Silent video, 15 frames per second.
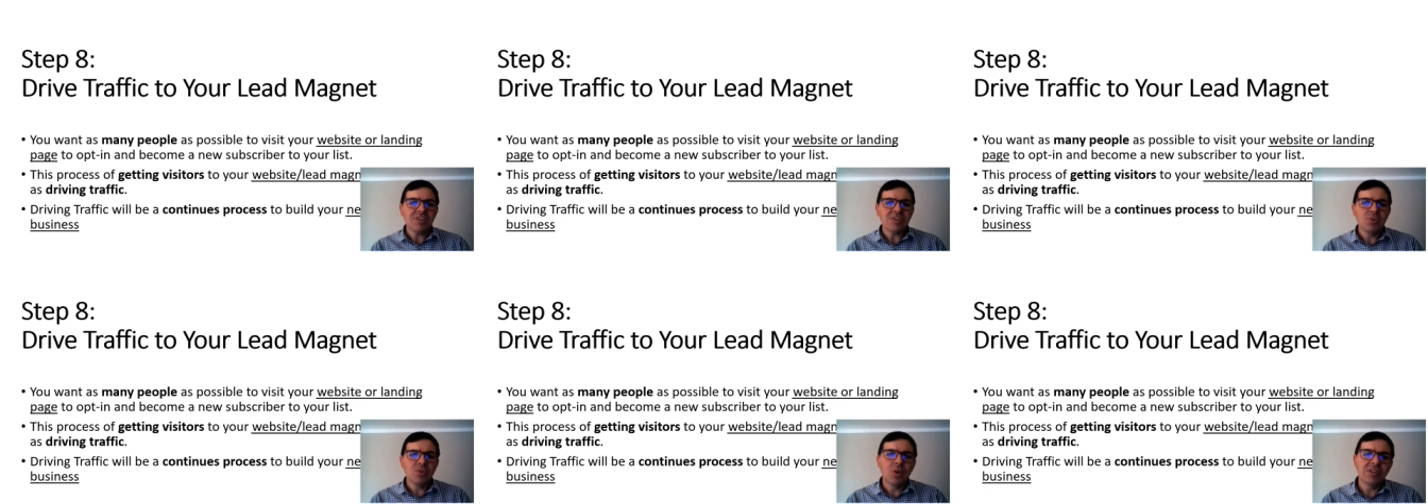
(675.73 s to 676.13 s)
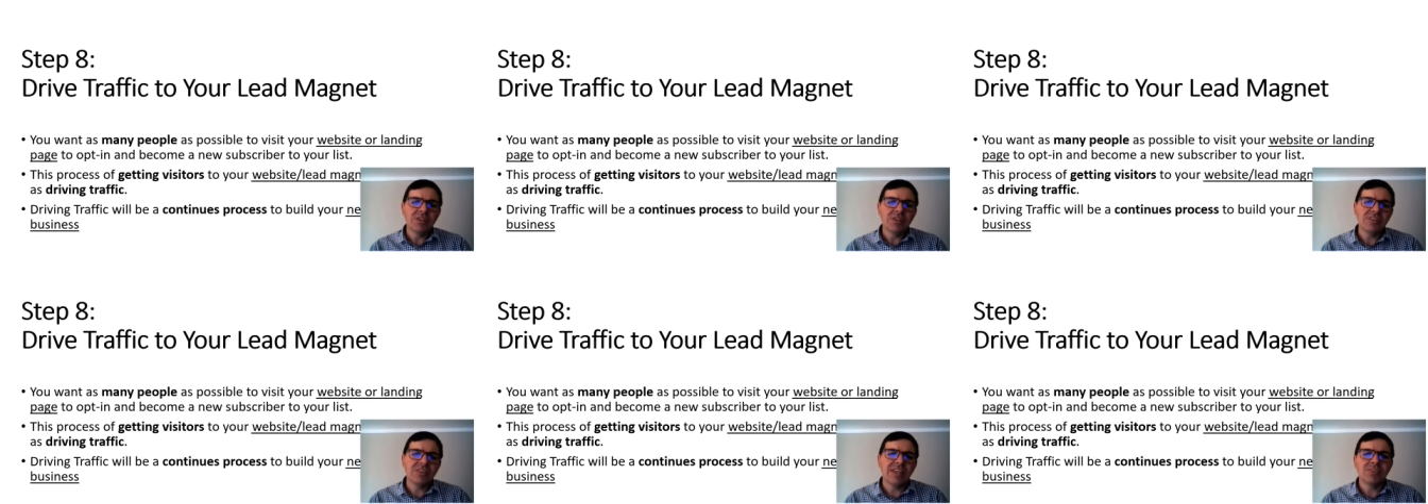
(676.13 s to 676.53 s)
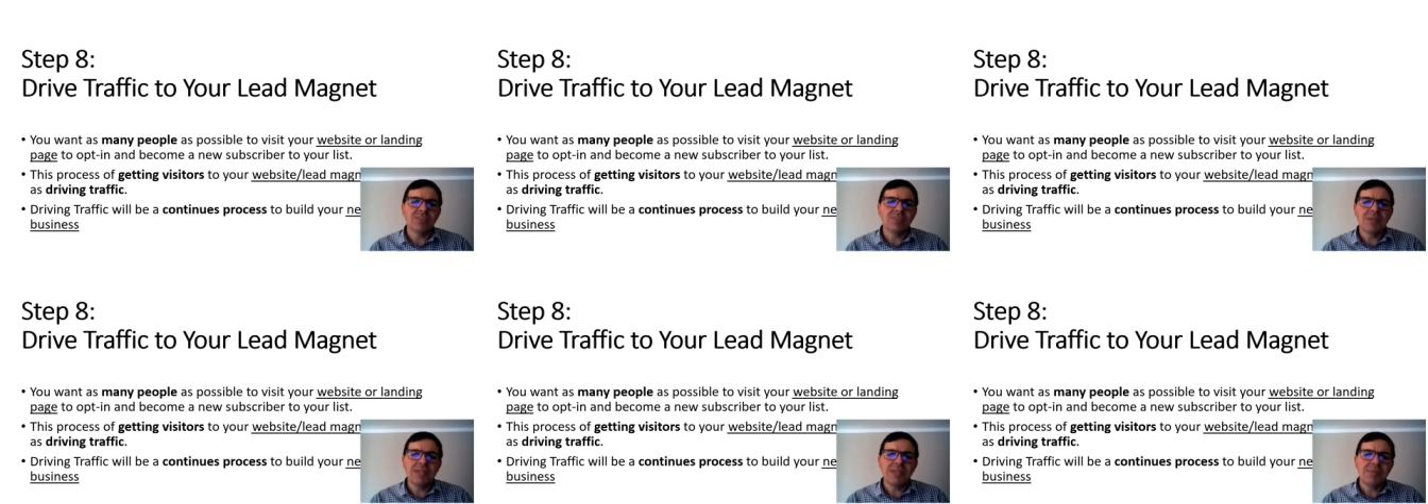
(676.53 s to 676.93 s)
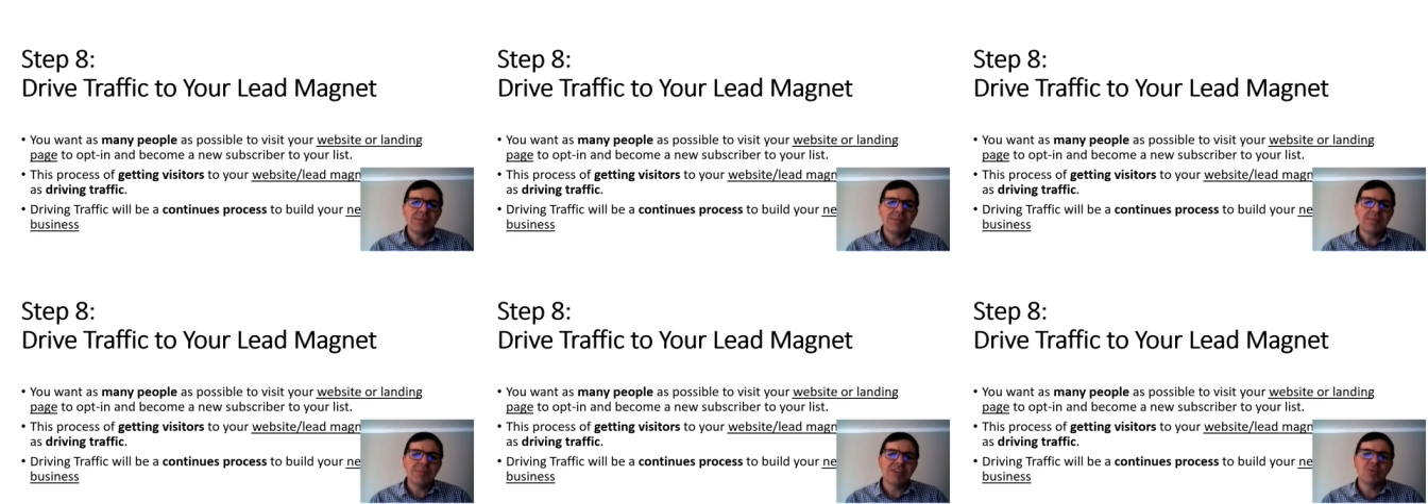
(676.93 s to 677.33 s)
You want as many
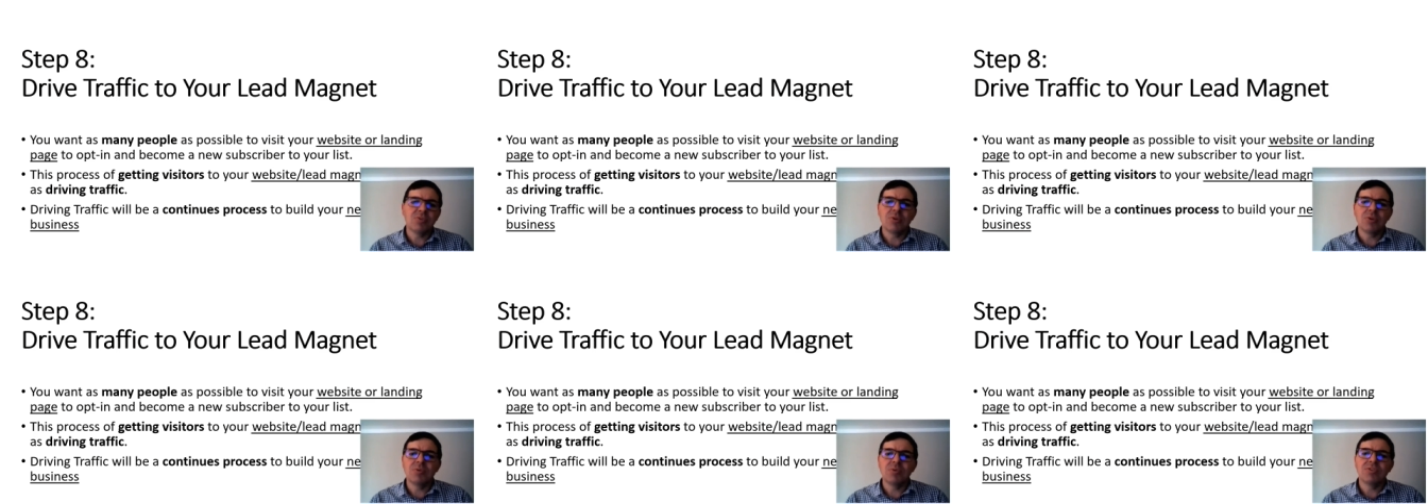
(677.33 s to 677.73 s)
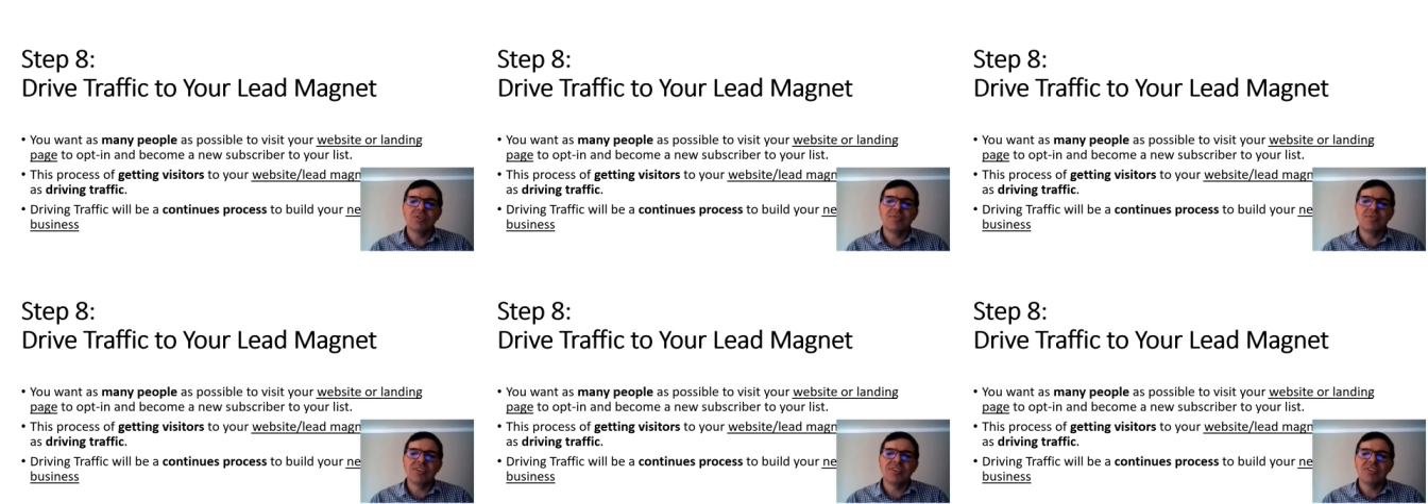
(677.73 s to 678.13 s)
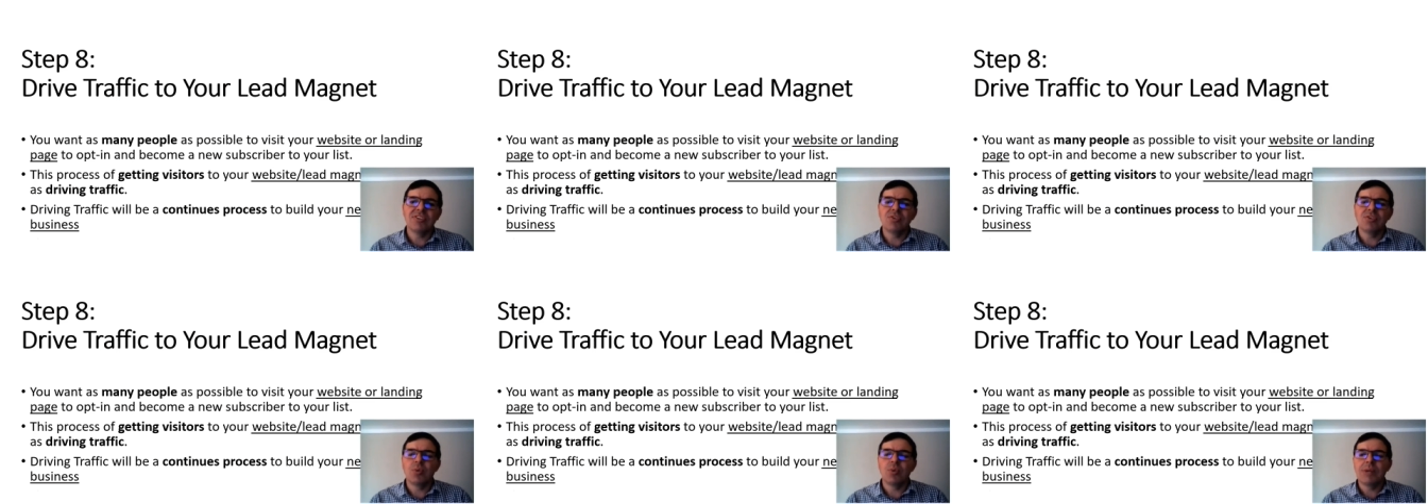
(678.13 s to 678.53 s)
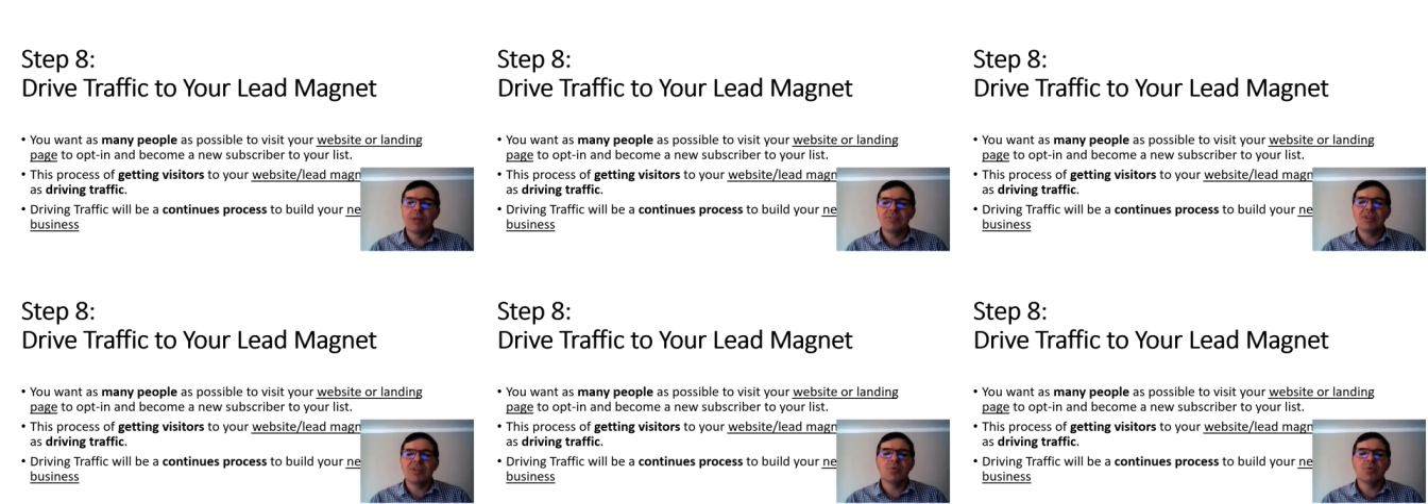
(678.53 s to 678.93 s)
people as possible to visit your
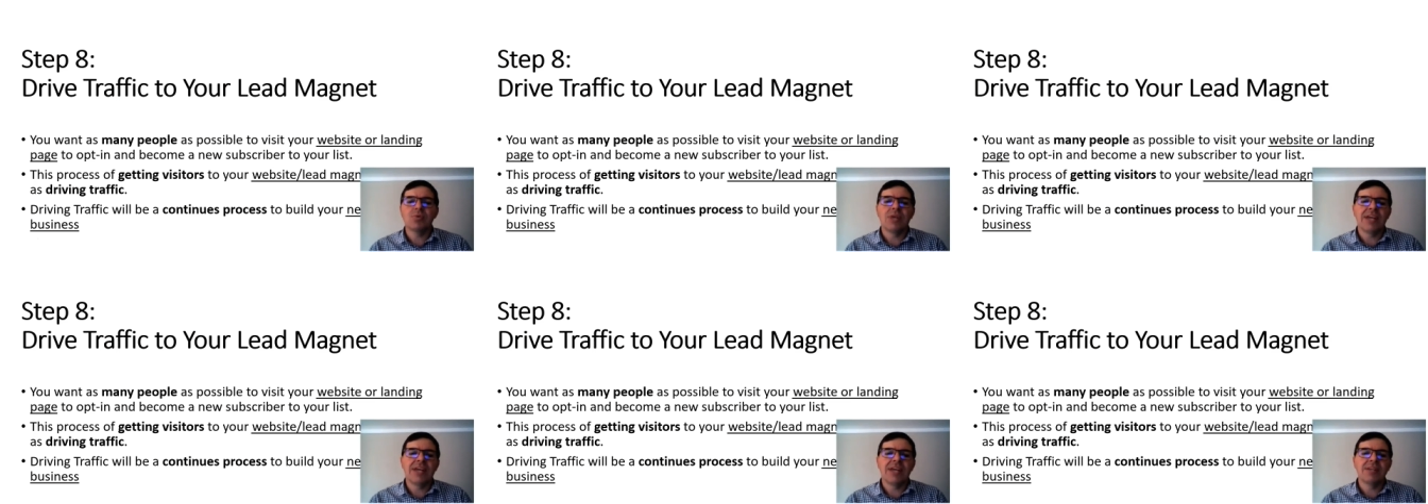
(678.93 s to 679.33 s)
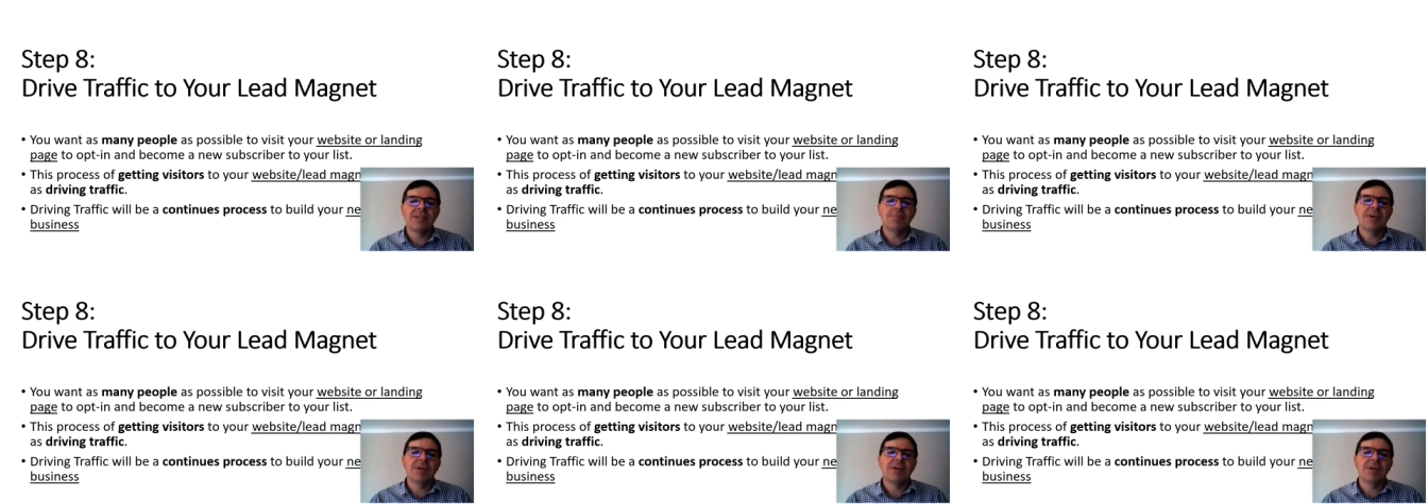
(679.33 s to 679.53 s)
website or landing